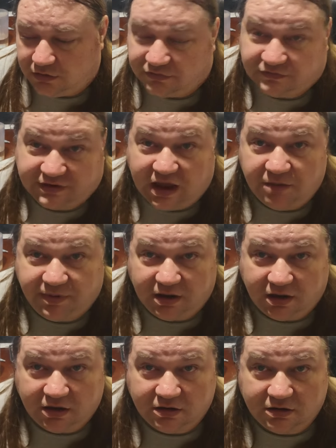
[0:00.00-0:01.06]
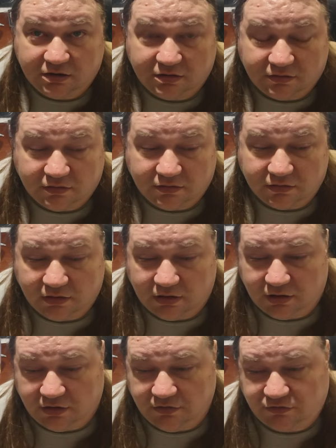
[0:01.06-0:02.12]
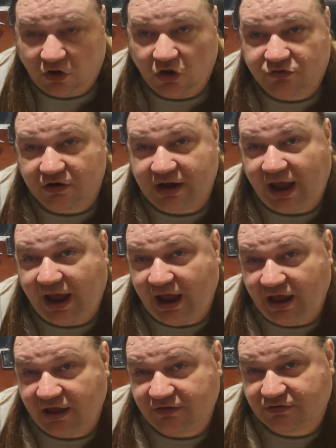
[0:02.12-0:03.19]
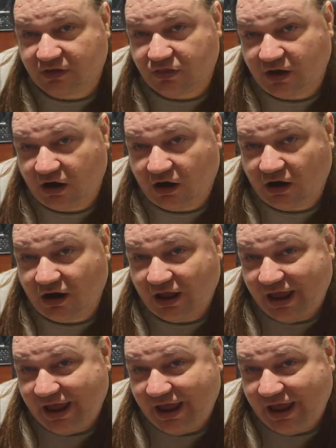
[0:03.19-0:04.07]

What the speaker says: Sabian and Zildjian has their